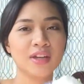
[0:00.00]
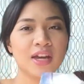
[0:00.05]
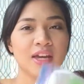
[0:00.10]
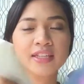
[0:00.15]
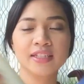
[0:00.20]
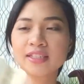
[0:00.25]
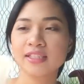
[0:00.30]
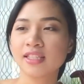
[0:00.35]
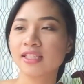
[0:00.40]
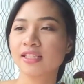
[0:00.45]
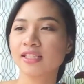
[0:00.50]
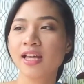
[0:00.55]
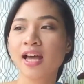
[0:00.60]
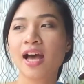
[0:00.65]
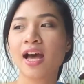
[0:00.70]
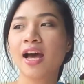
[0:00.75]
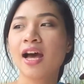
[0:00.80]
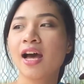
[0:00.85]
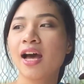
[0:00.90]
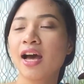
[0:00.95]
guys, is
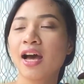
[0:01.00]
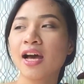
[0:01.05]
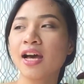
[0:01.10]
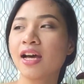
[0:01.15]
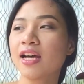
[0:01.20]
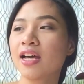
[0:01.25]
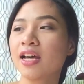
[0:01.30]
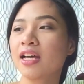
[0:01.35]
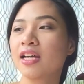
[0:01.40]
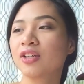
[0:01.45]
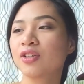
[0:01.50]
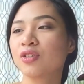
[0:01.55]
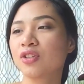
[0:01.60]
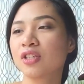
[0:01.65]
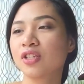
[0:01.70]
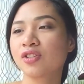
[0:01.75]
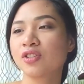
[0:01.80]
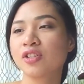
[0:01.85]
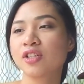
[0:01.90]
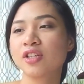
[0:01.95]
a
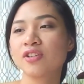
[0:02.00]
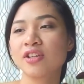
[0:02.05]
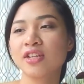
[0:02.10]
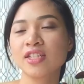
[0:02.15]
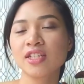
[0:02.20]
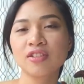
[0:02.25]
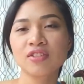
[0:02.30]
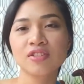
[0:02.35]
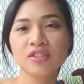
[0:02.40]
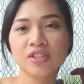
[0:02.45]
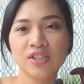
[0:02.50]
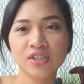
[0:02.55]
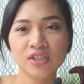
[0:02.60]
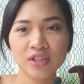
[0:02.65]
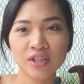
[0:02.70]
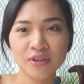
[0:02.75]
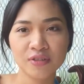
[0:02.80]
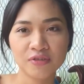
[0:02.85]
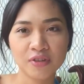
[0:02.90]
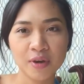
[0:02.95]
conditioner, radiant
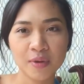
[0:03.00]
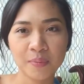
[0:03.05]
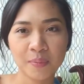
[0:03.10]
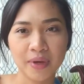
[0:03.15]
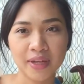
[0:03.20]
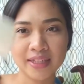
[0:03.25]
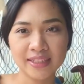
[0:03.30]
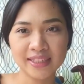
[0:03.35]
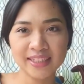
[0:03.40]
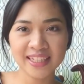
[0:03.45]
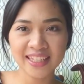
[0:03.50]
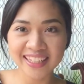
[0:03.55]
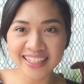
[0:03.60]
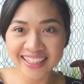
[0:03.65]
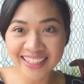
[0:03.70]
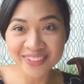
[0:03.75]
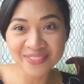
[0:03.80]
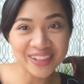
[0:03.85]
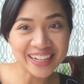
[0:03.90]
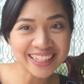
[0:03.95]
conditioner from
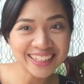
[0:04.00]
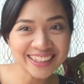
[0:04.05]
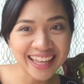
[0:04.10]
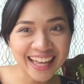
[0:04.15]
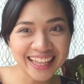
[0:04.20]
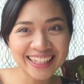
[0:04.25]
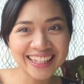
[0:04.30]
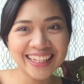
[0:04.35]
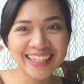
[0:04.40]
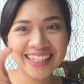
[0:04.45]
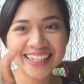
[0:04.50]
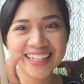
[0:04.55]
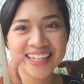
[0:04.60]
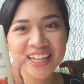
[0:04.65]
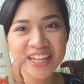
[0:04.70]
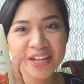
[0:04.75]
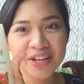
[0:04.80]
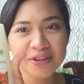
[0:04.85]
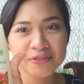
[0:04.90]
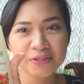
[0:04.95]
Pantene. Baliktad.
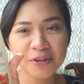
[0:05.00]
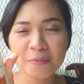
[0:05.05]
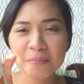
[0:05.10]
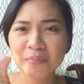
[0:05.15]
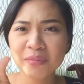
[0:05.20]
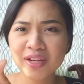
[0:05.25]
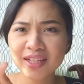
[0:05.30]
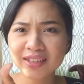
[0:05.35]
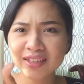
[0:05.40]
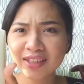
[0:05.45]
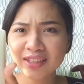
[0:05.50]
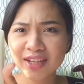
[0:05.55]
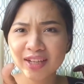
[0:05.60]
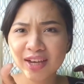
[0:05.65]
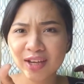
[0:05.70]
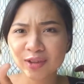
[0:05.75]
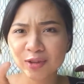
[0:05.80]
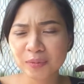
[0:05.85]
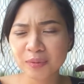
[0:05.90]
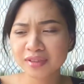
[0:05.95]
Baliktad
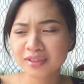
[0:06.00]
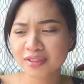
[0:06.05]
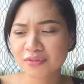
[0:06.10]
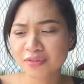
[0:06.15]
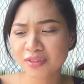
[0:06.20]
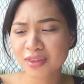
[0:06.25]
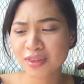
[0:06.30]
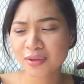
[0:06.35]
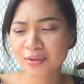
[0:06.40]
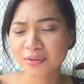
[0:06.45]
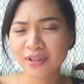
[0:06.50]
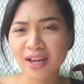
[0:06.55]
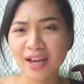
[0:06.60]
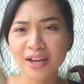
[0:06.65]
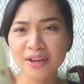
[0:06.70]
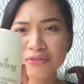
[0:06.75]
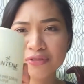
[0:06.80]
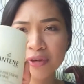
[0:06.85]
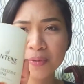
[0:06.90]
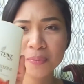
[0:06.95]
kaya ito pag sa video
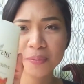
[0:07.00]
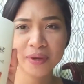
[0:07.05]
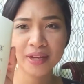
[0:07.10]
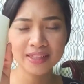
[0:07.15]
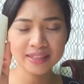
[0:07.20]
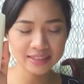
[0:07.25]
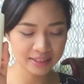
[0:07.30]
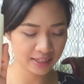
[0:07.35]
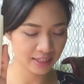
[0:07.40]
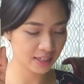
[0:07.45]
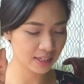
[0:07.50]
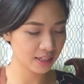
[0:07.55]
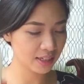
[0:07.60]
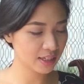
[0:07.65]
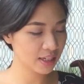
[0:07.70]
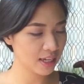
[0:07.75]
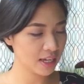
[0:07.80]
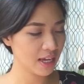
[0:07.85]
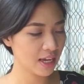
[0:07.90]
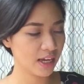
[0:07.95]
na. From
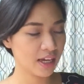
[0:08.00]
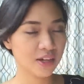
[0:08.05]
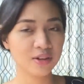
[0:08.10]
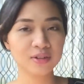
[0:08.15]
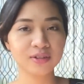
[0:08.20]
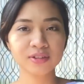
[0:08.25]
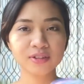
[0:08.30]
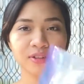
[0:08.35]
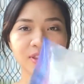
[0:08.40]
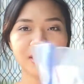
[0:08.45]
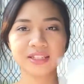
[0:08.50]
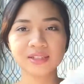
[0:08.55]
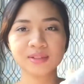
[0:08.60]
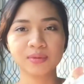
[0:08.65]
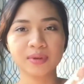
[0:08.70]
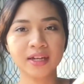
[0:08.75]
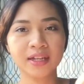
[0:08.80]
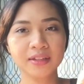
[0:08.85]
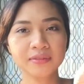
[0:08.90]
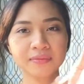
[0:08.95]
Pantene. And also this
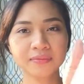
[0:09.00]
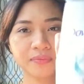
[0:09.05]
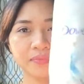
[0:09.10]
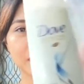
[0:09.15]
one,